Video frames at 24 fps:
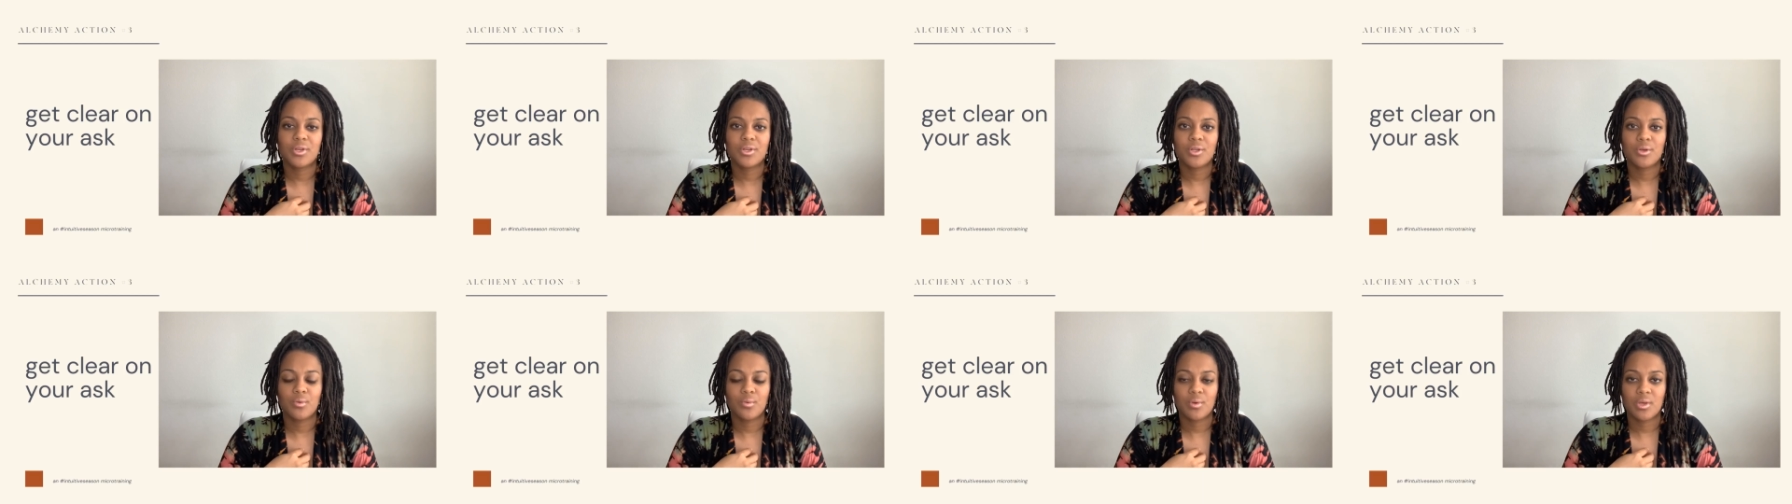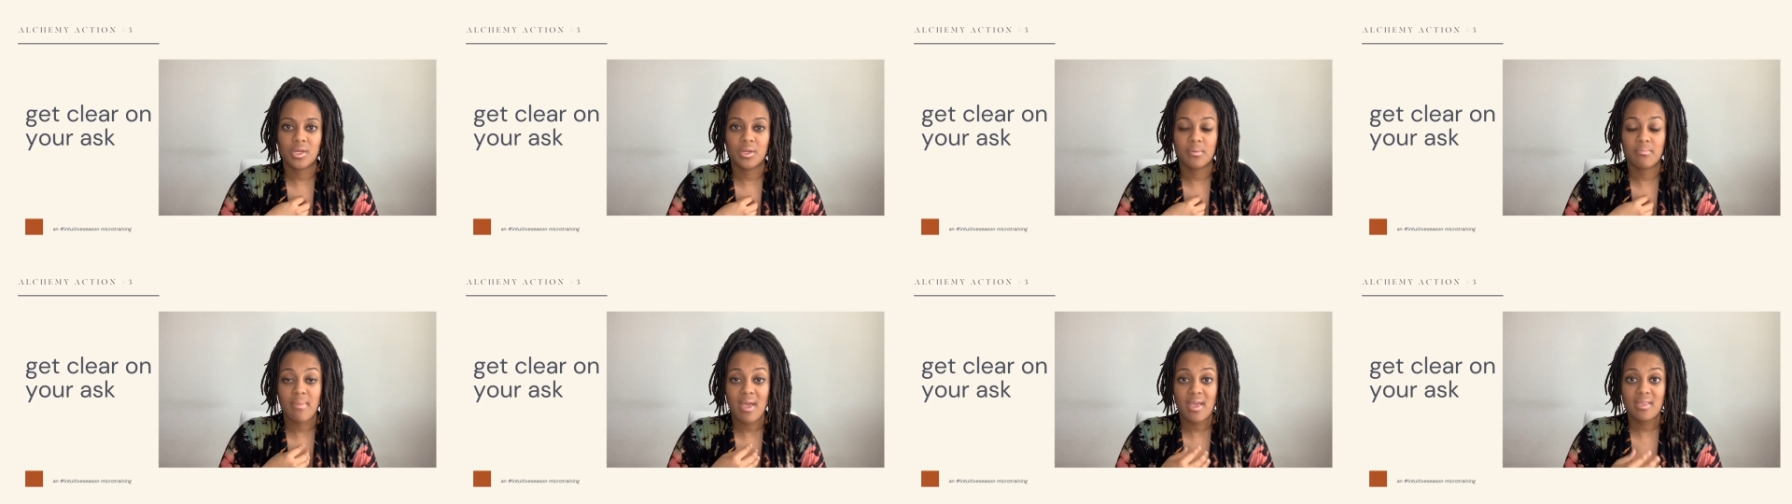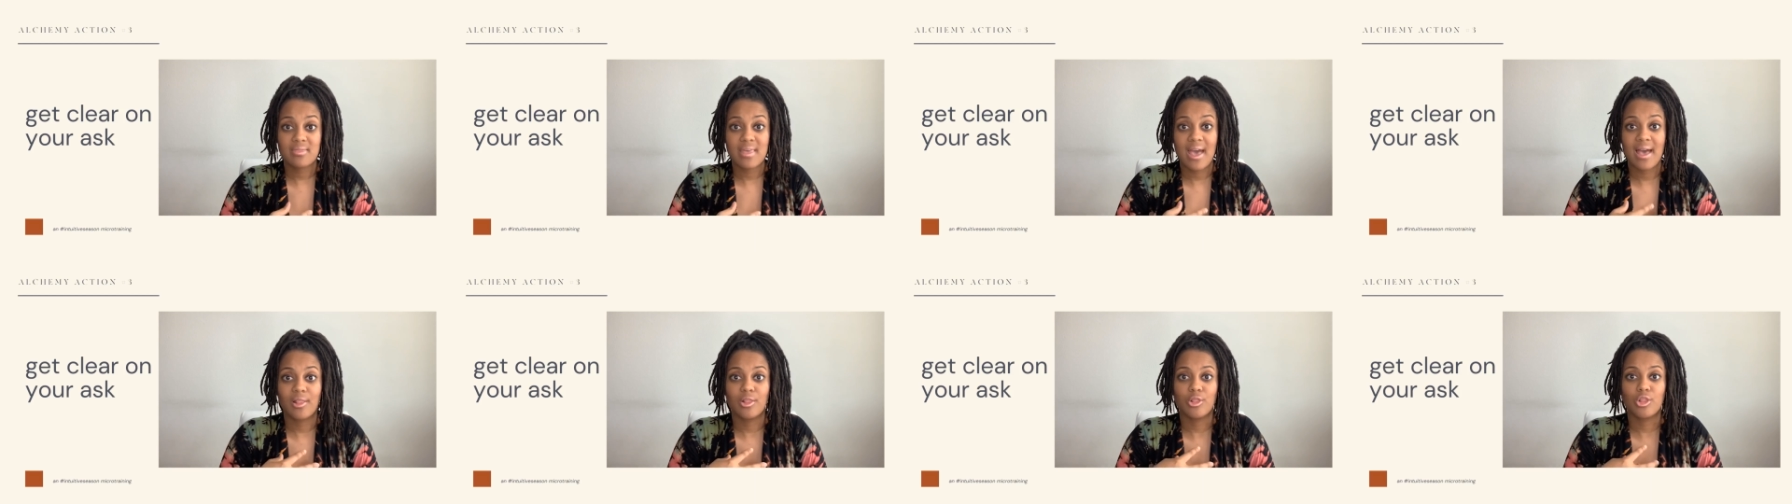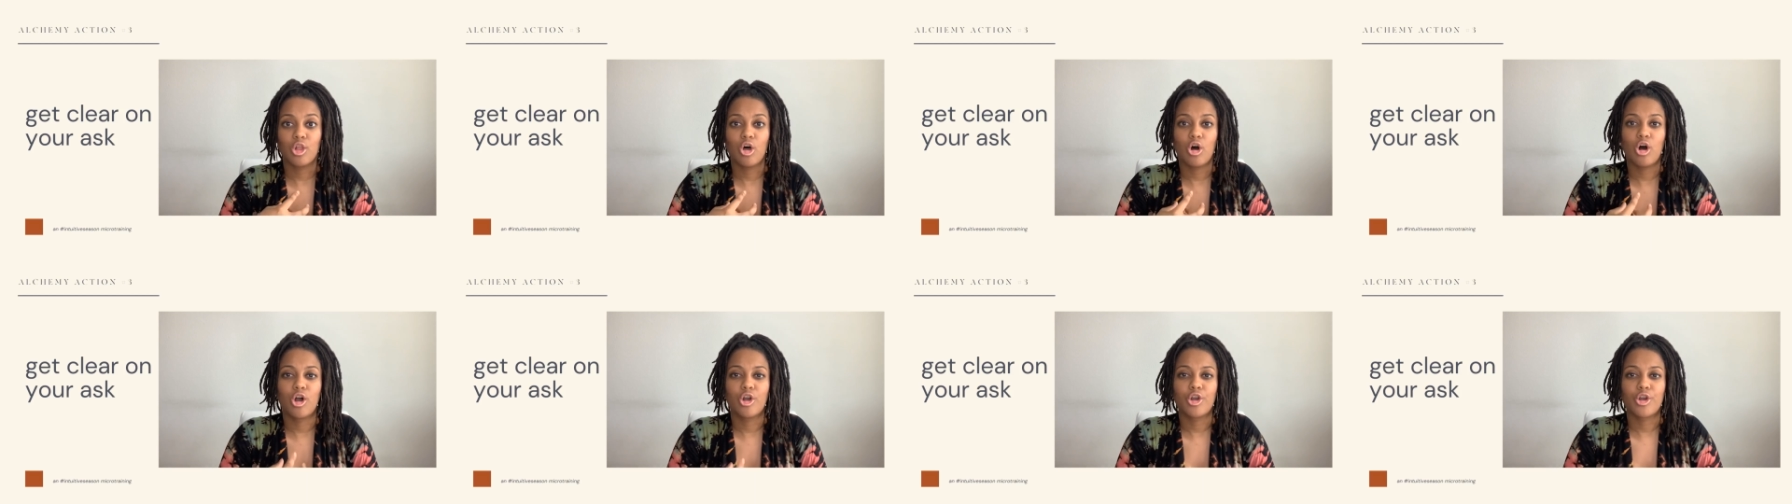who could make that
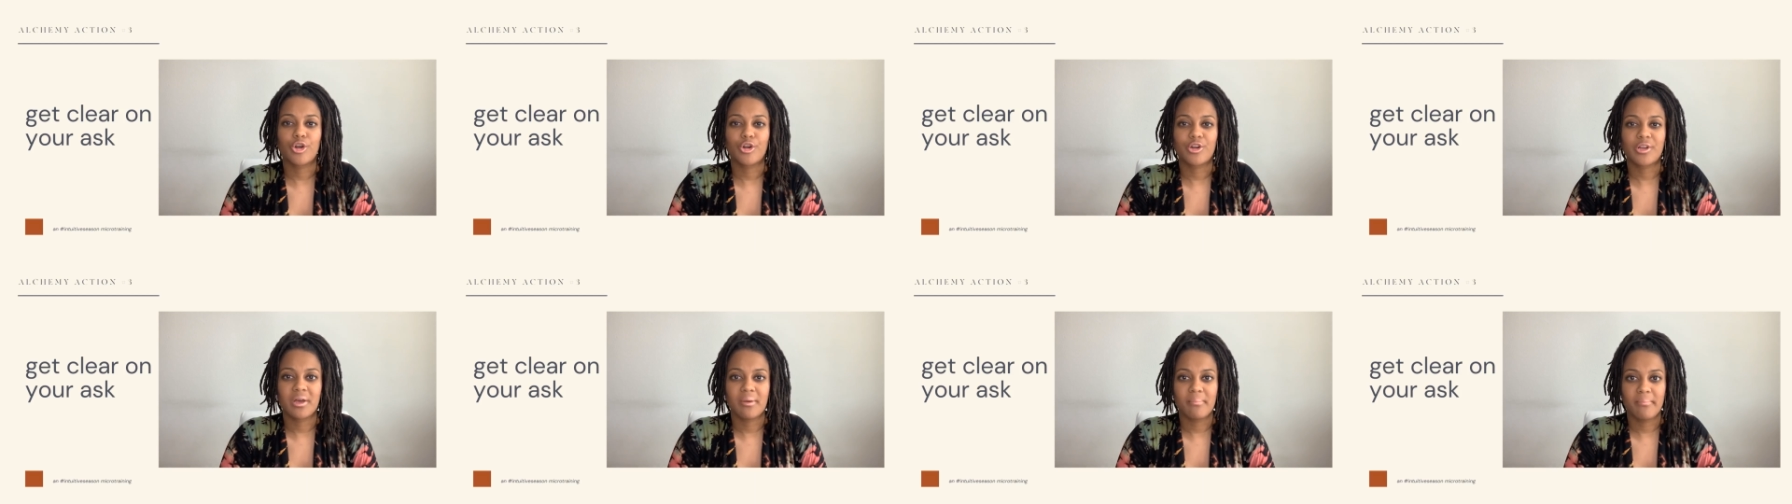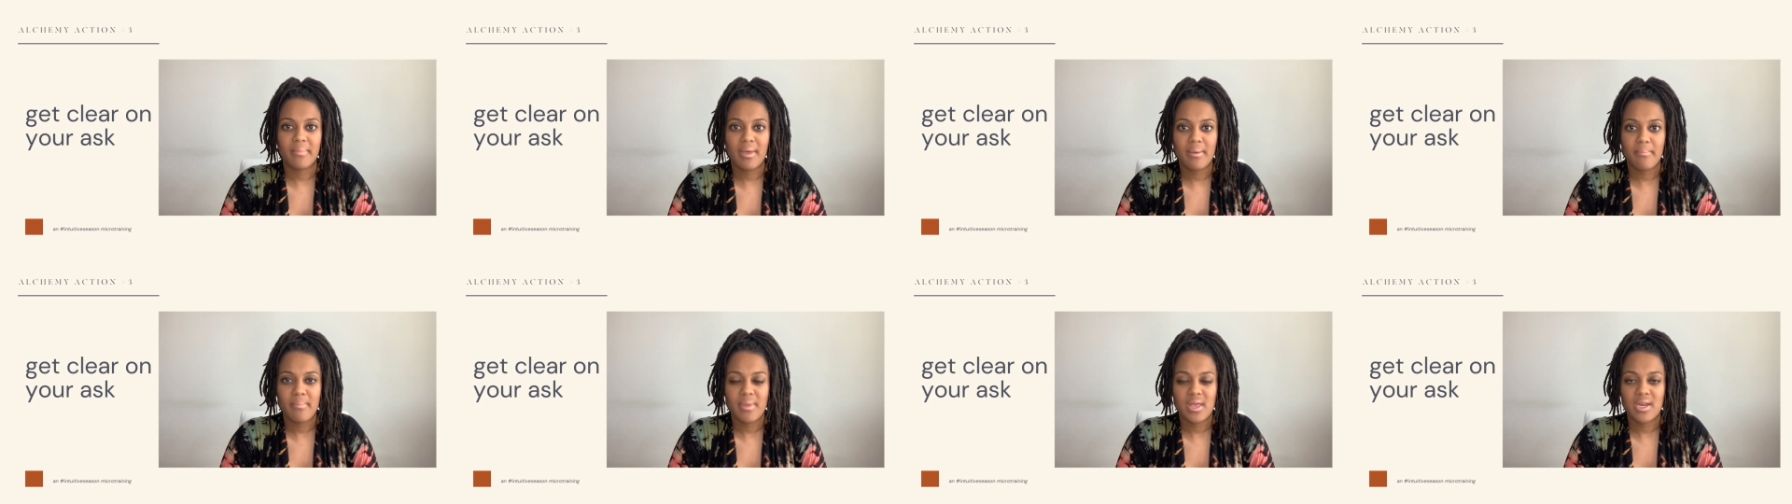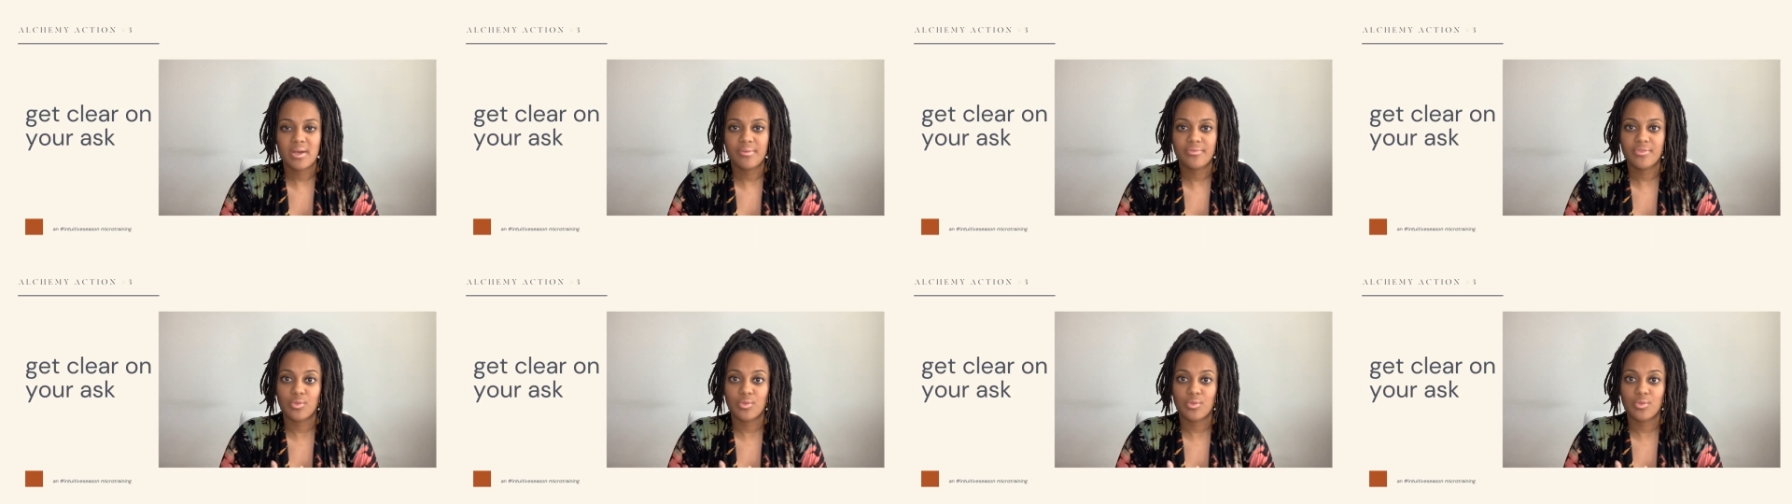longer commitment of